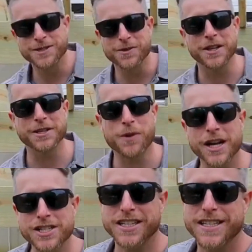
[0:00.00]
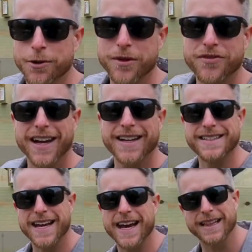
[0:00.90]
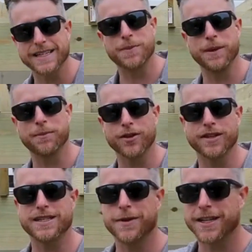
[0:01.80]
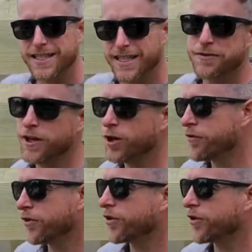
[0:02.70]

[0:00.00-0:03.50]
So on this project here, we've got a deck that's being built that's about 6 feet off the